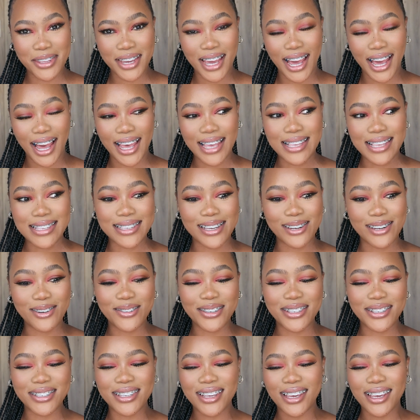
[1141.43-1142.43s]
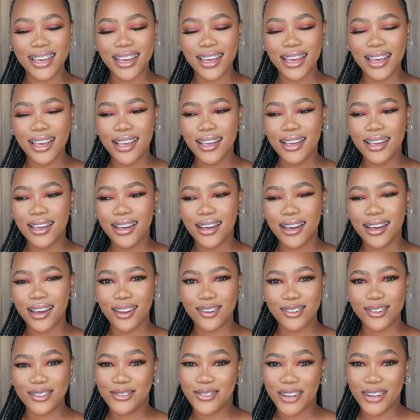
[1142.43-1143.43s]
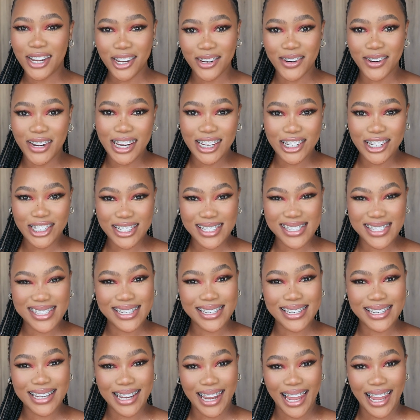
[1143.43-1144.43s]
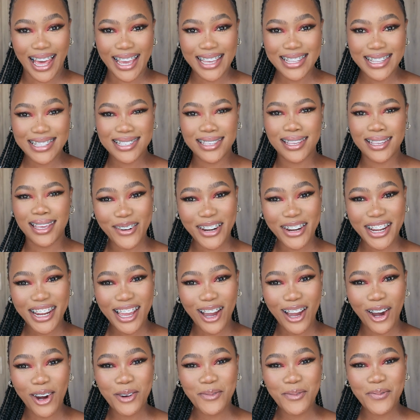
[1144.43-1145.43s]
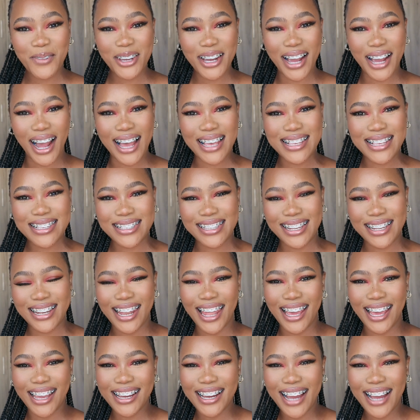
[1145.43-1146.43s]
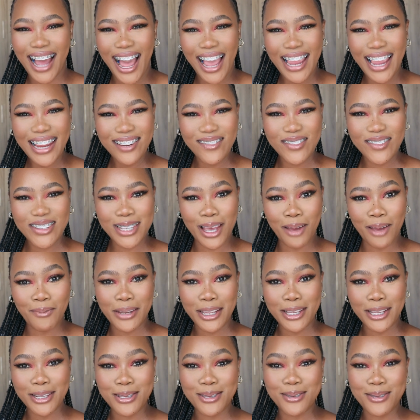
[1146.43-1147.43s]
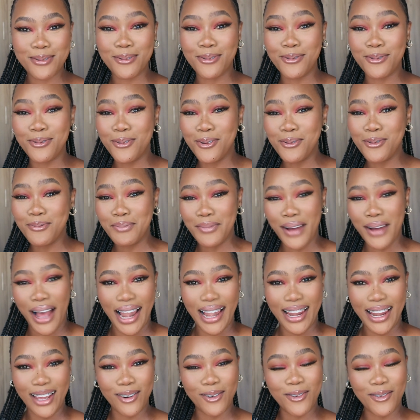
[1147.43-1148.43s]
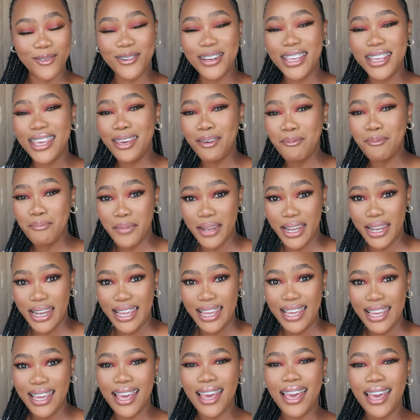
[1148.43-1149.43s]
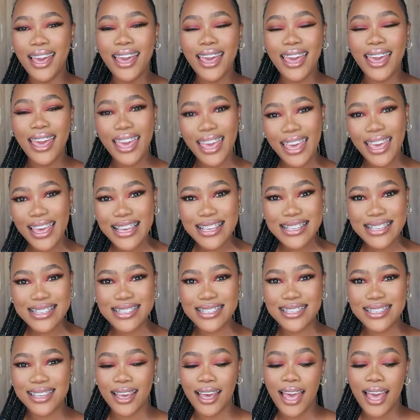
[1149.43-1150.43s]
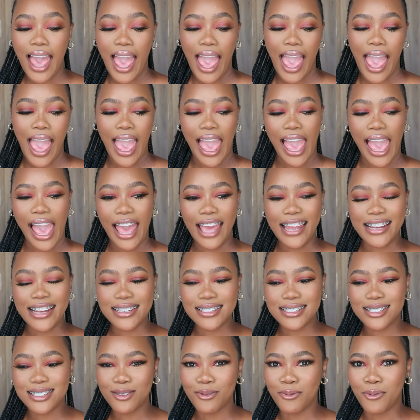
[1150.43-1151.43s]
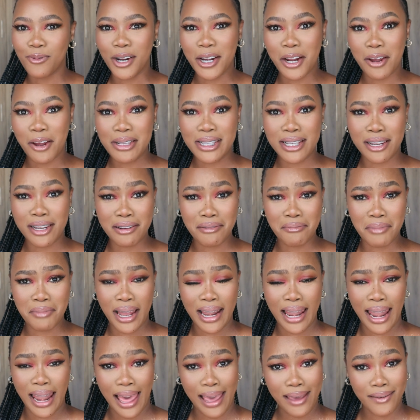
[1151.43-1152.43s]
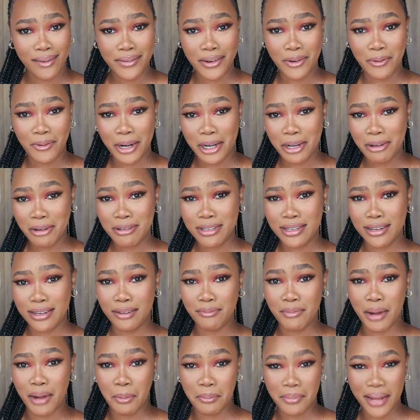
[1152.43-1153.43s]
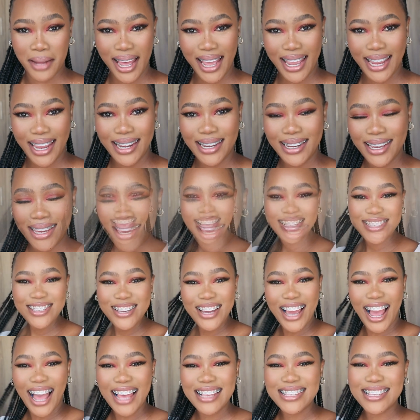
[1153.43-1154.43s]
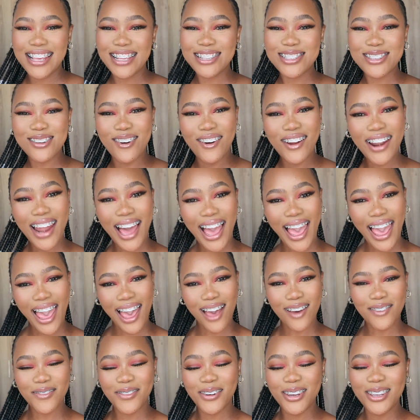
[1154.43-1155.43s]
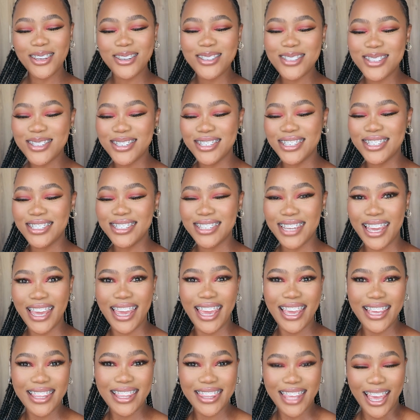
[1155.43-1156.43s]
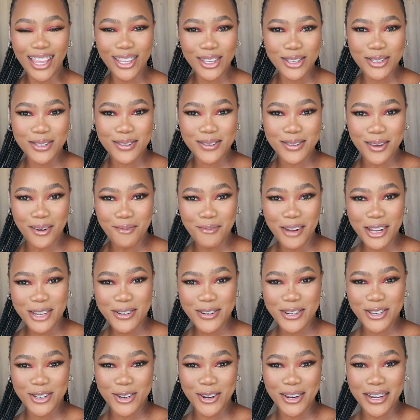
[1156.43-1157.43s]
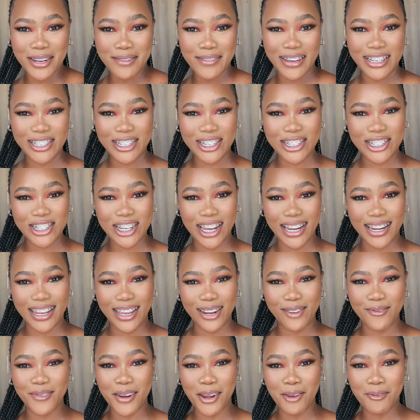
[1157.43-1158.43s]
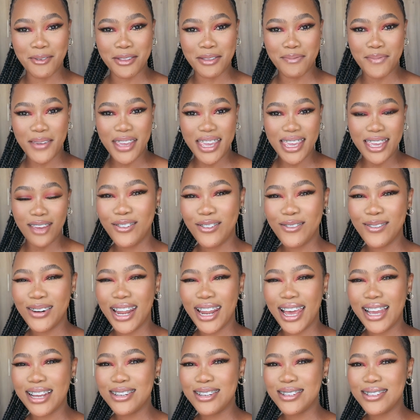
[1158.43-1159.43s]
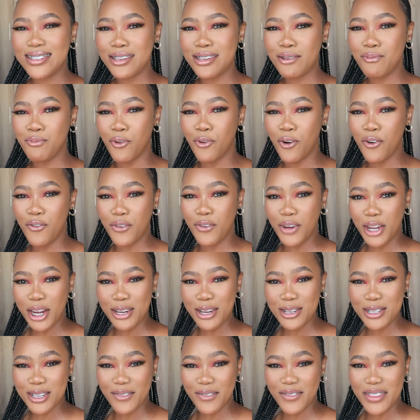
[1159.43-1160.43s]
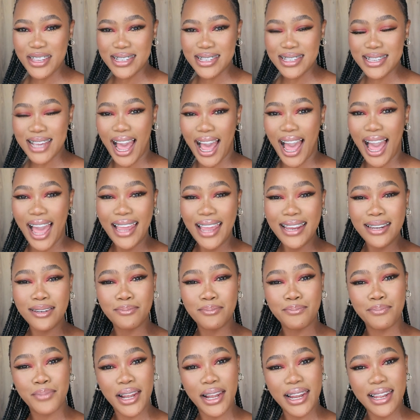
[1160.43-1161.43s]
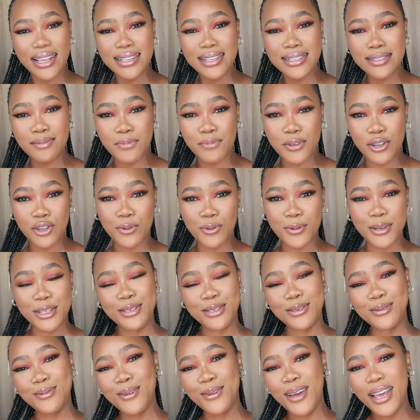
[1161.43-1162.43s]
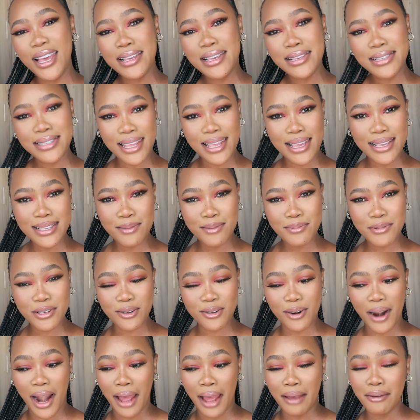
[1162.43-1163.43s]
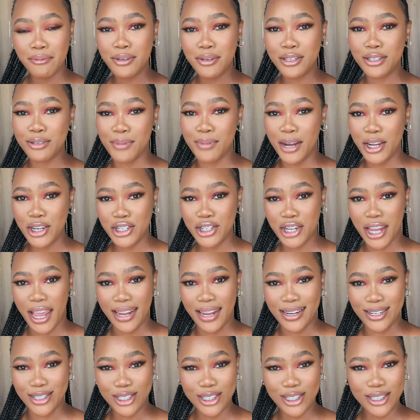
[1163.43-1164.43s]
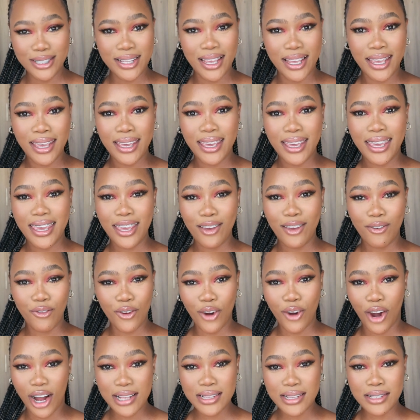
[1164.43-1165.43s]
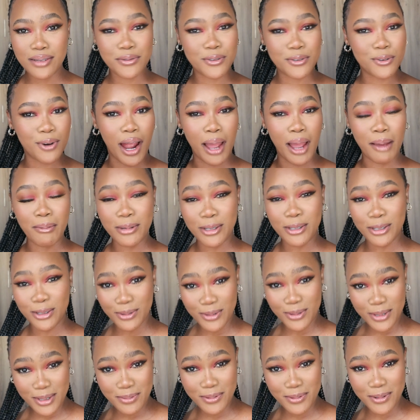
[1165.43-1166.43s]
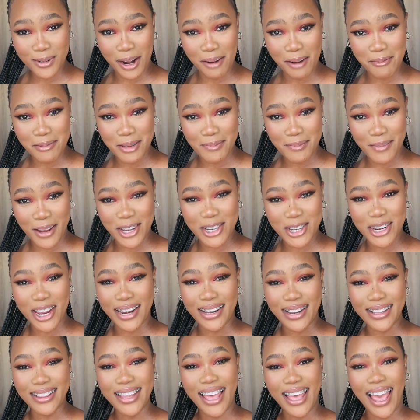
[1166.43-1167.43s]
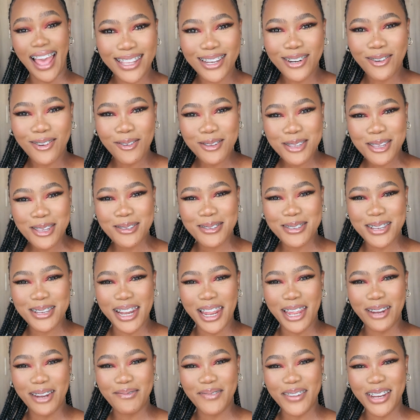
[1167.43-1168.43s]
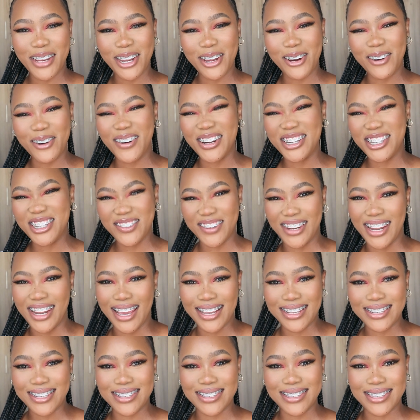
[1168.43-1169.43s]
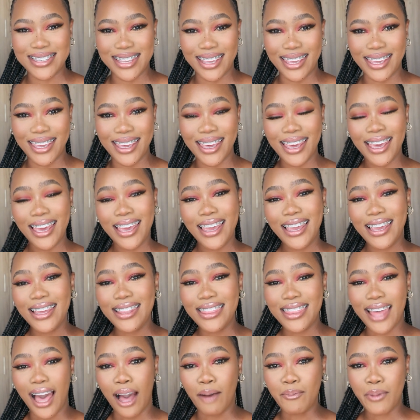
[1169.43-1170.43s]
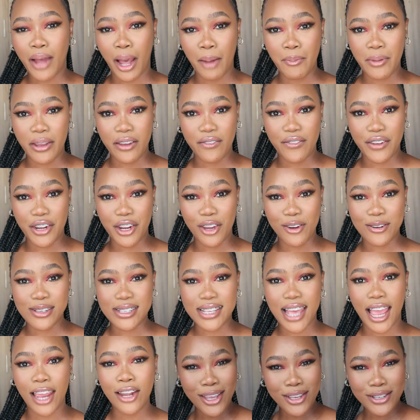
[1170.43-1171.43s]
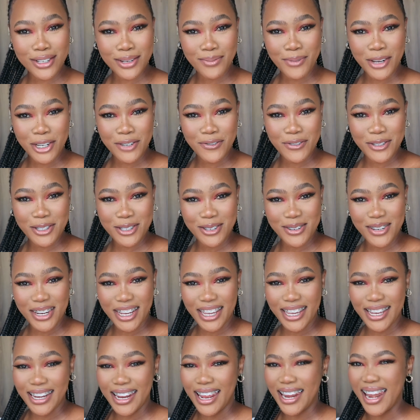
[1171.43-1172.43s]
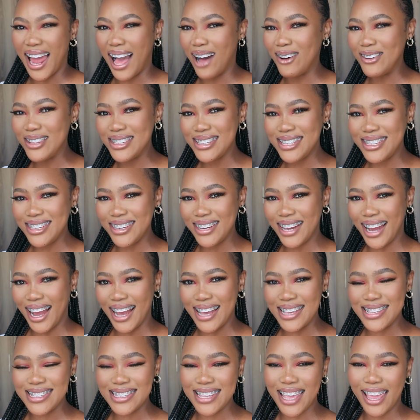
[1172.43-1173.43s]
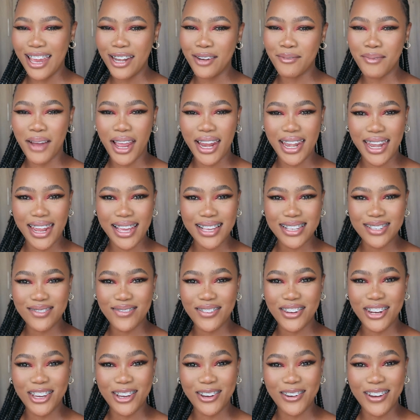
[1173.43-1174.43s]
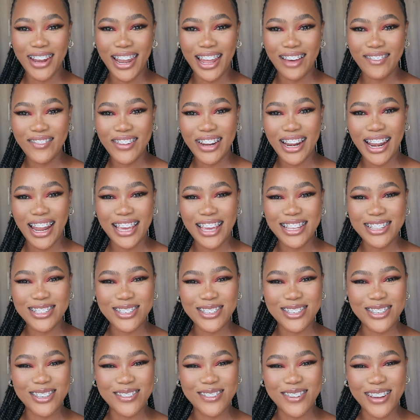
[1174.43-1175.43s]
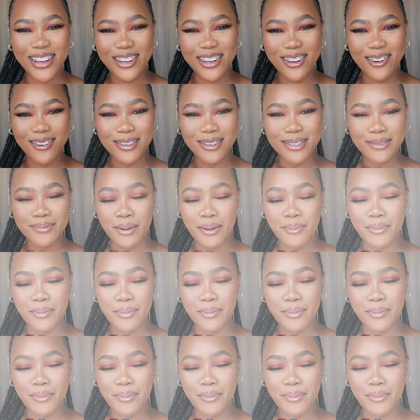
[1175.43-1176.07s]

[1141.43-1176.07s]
you guys. It was really, really just a delight. I really hope you guys like kind of tap into who Mbali or who Kimberly is and what goes on in my life and what goes on in my mind. Yes, you guys, that's all I have for you today. Thank you so much for joining my chit chat get ready with me. If you would like to see more videos of this kind, please be sure to stay subscribed to my channel. If you aren't subscribed, to subscribe to my channel, and then also to let me know what you would like to see in the upcoming videos. Thank you so much for tuning in, and I will see you guys in my next video. Love and light to you and yours, my